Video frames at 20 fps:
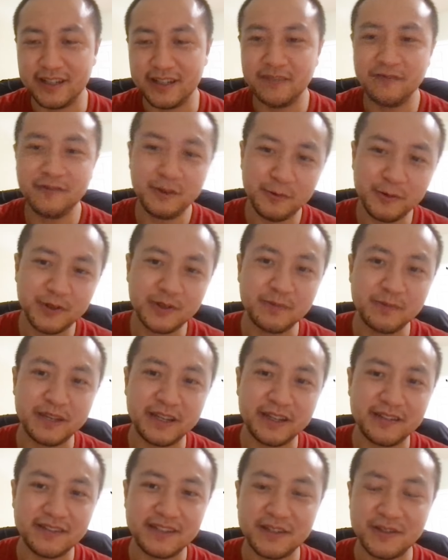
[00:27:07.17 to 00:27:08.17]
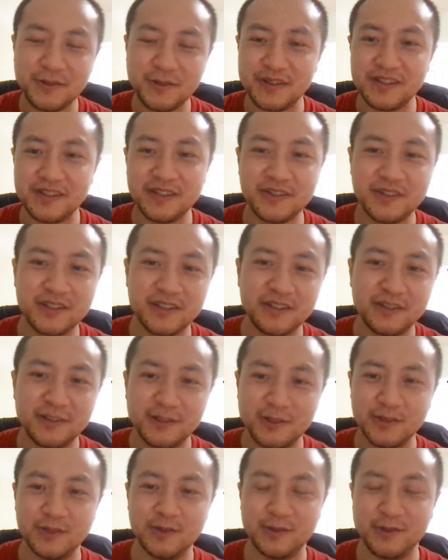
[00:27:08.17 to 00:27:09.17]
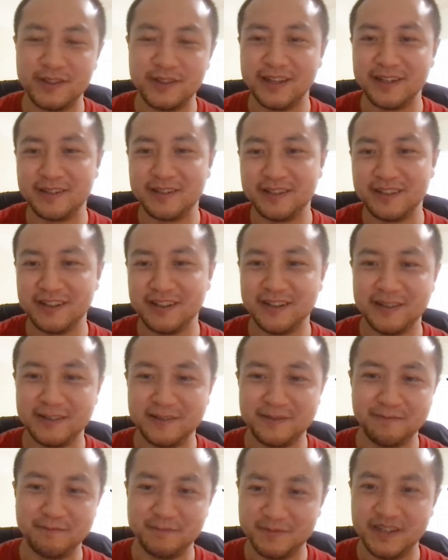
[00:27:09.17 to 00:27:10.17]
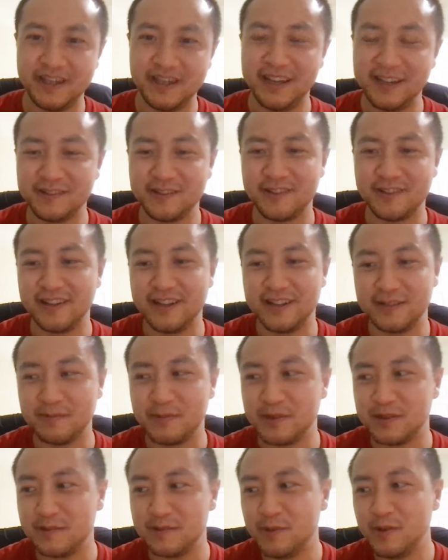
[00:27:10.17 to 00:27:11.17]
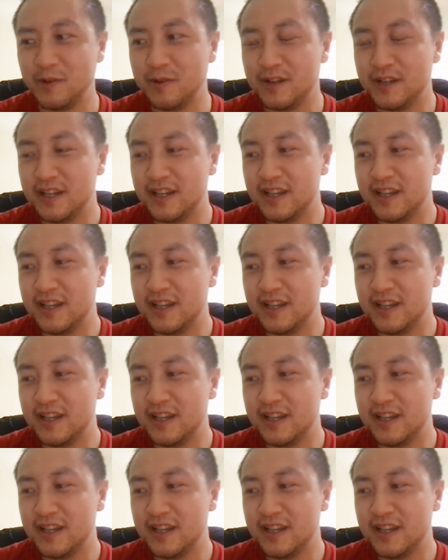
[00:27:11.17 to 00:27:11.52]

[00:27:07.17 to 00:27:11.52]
if you want to make a such transition, do that as early as possible.